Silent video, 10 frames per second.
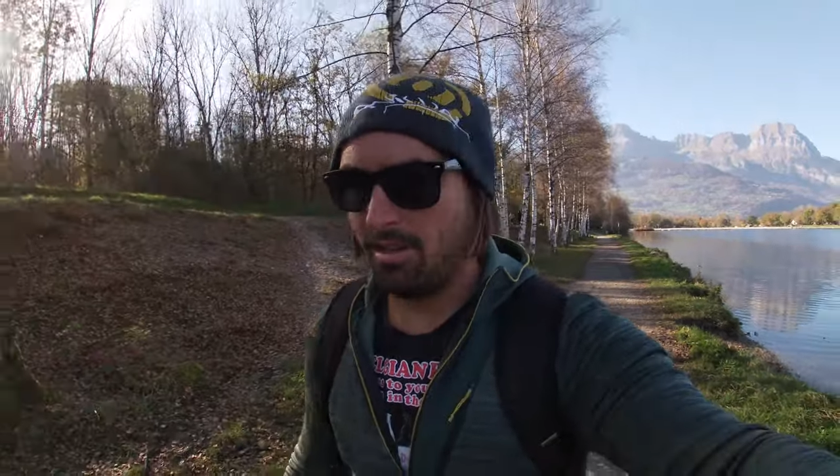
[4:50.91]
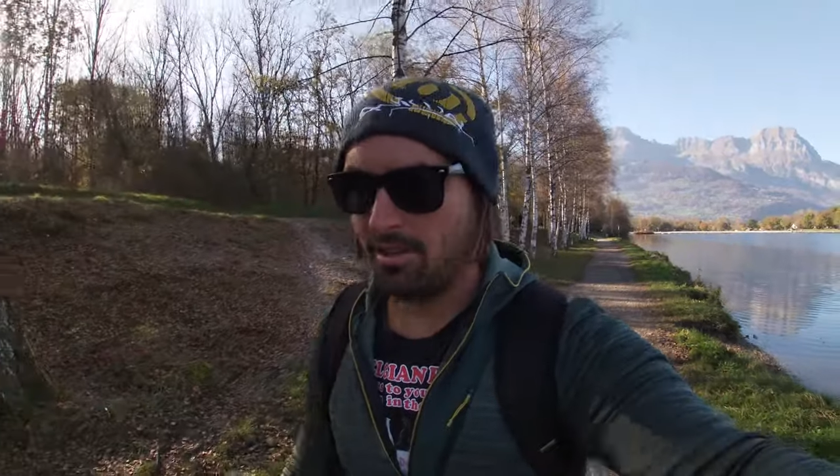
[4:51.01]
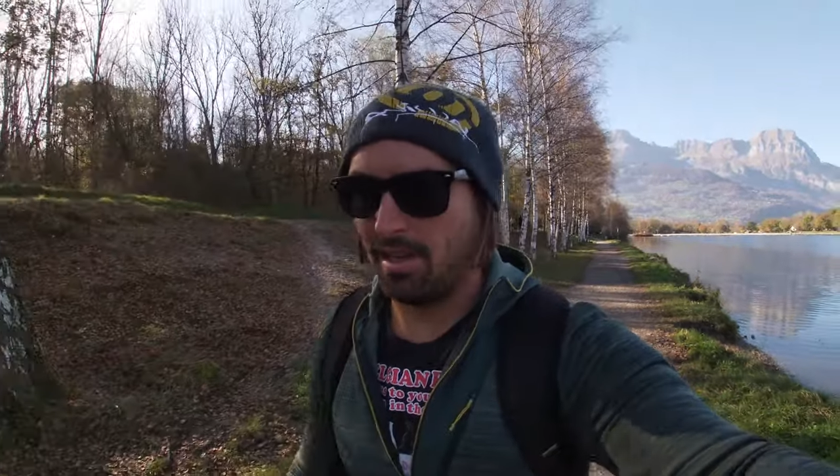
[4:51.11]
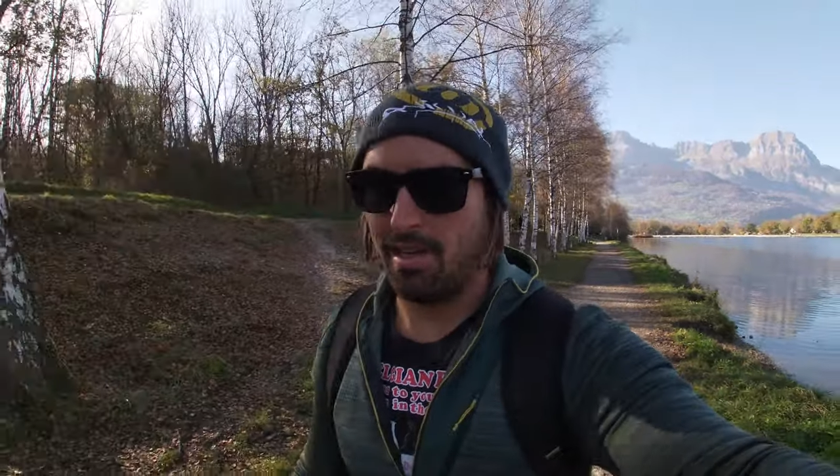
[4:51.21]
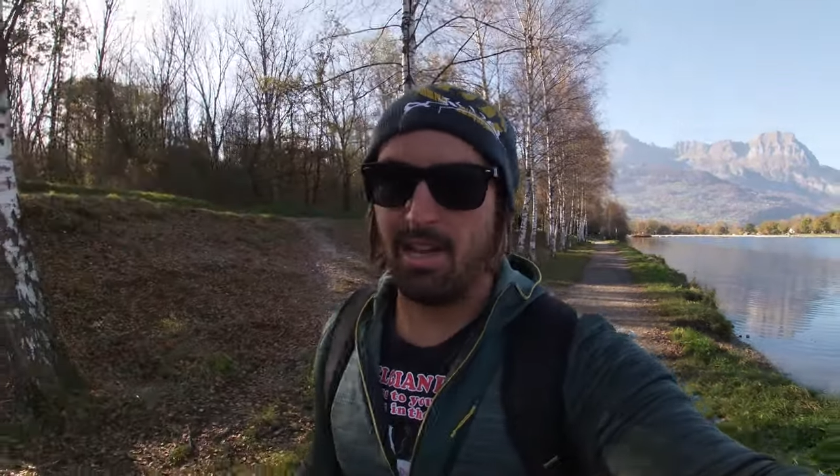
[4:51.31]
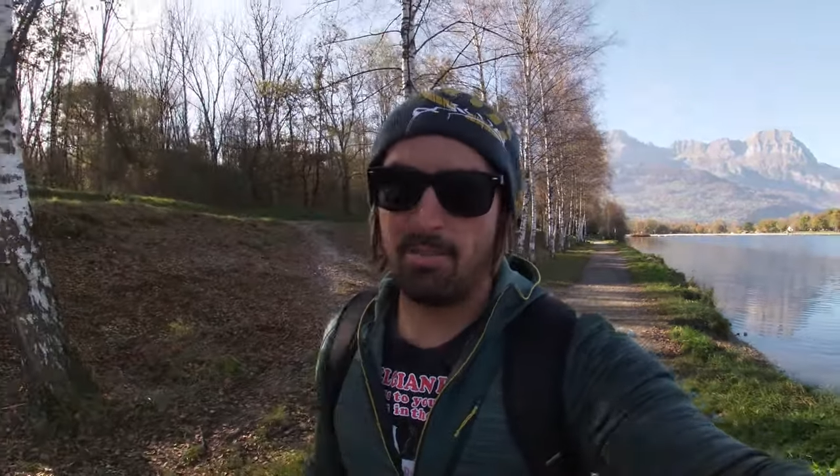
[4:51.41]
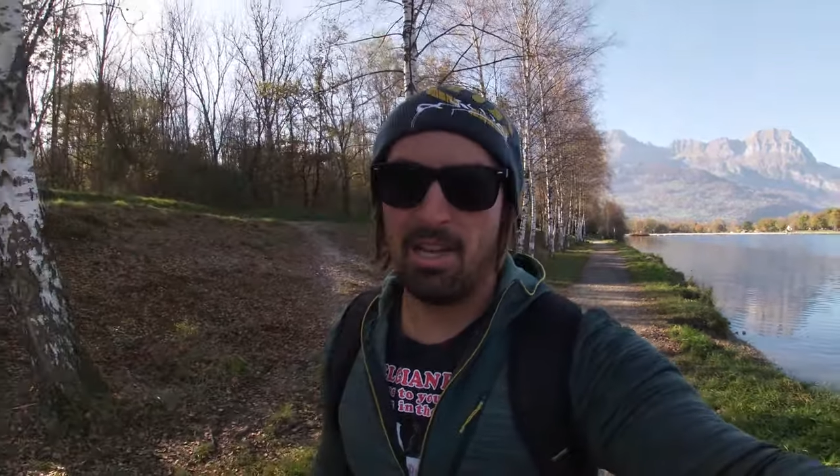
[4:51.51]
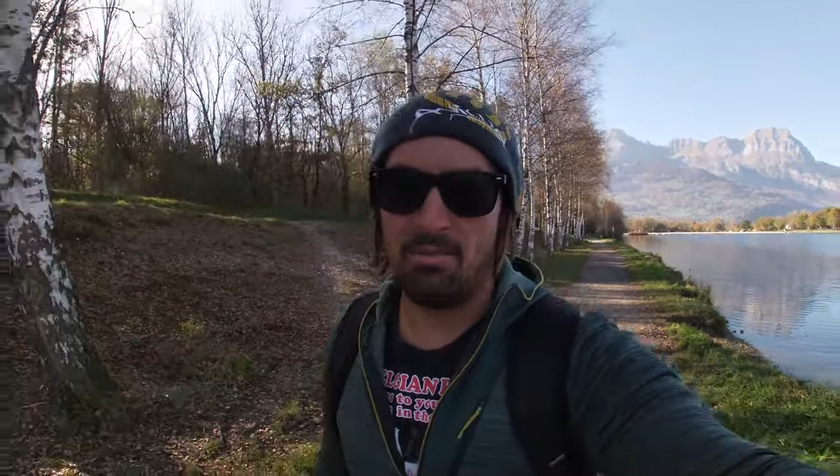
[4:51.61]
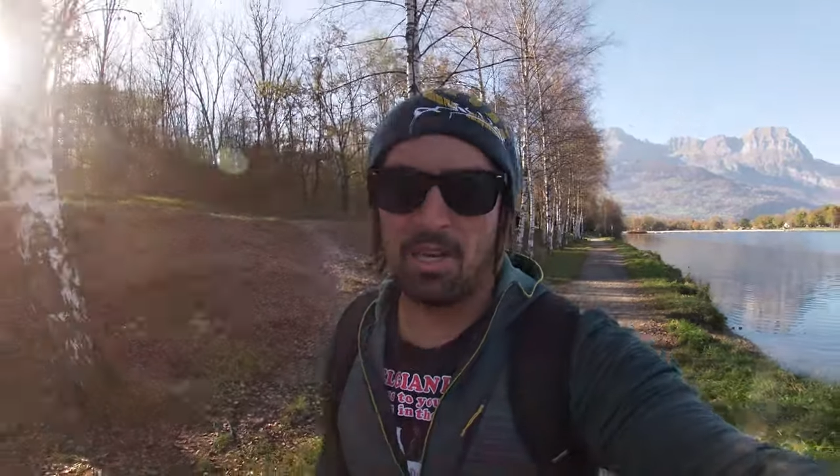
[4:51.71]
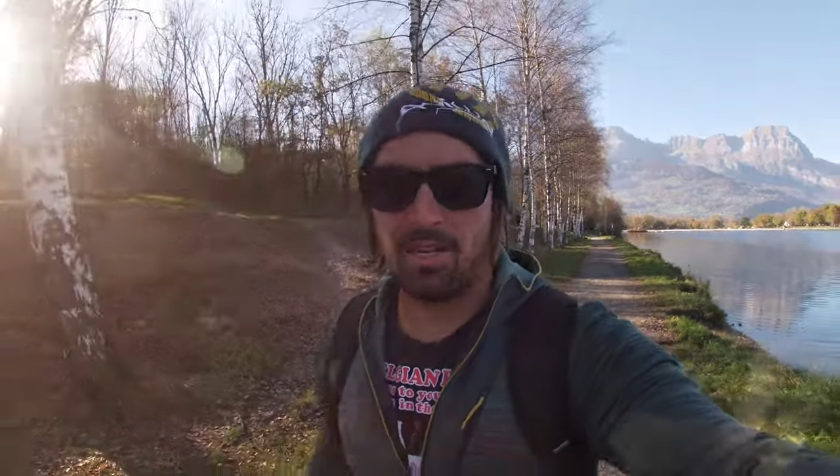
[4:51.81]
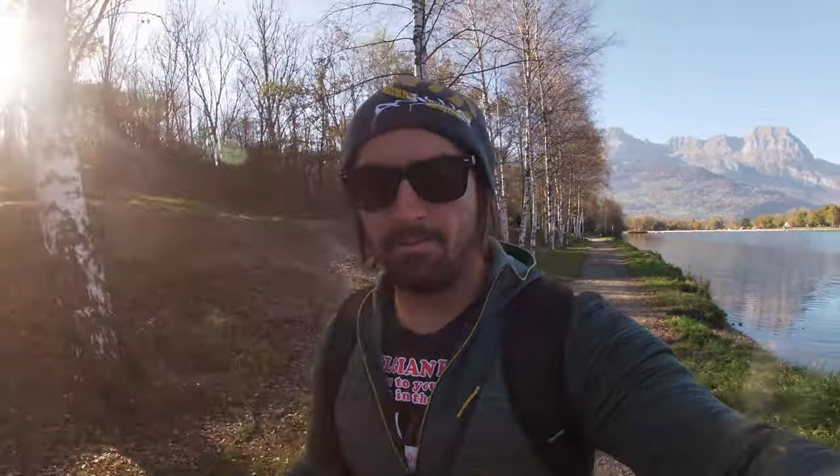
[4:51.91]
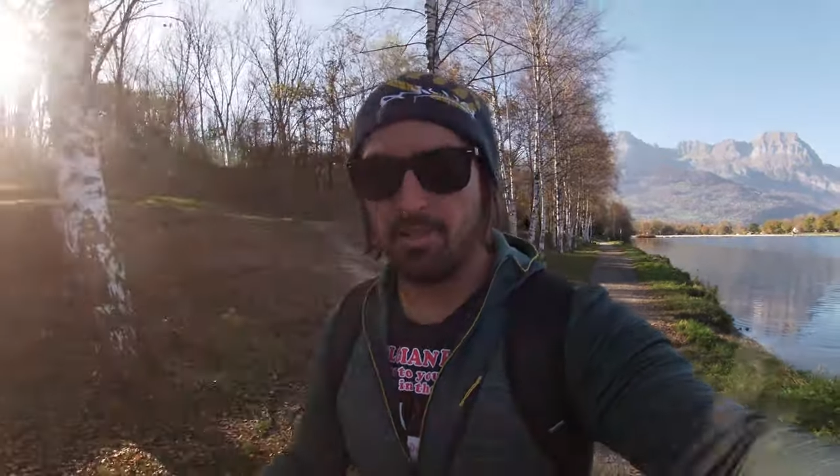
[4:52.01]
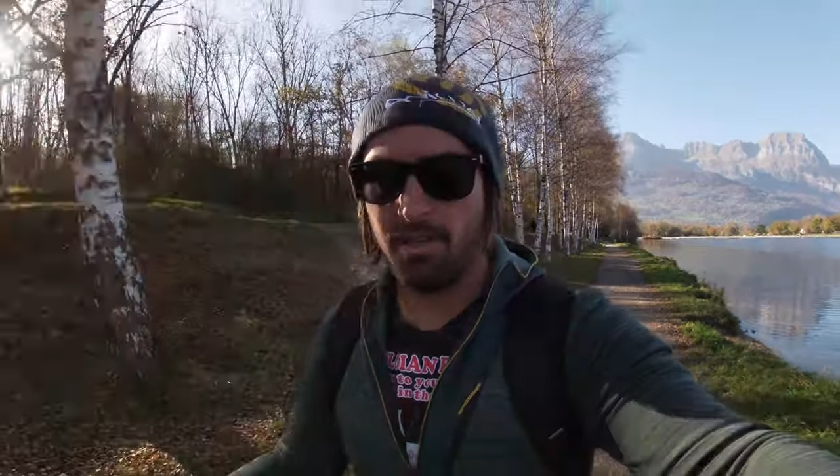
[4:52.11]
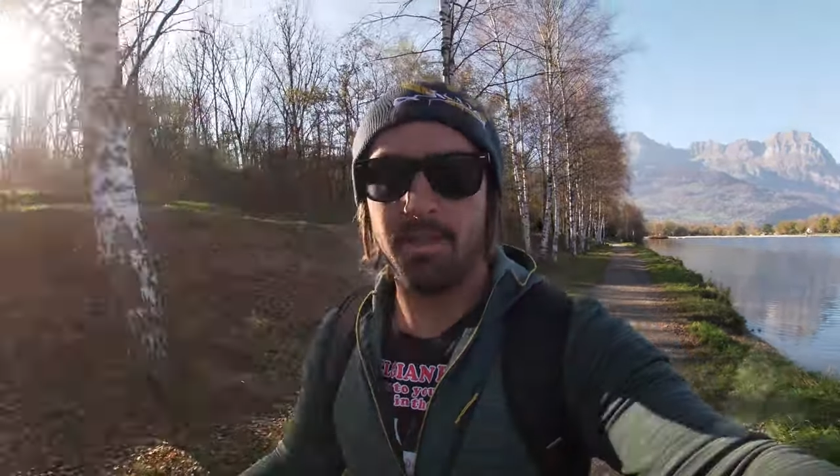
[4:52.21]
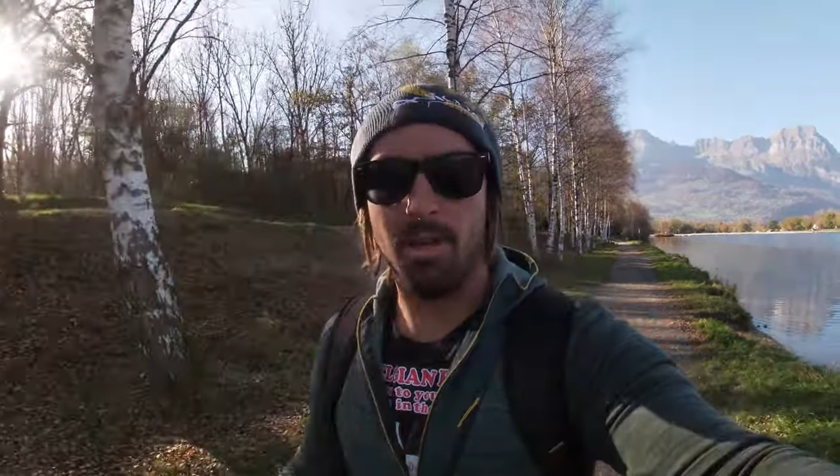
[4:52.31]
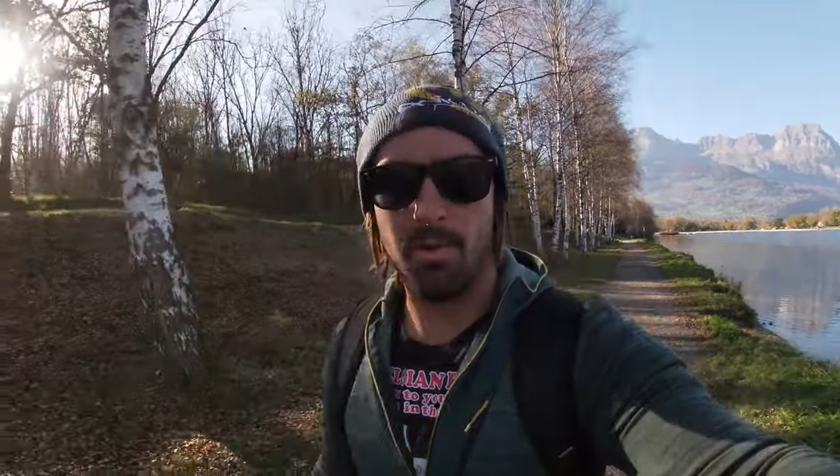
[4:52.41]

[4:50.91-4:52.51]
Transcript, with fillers: So yeah, that'll be a little bit after the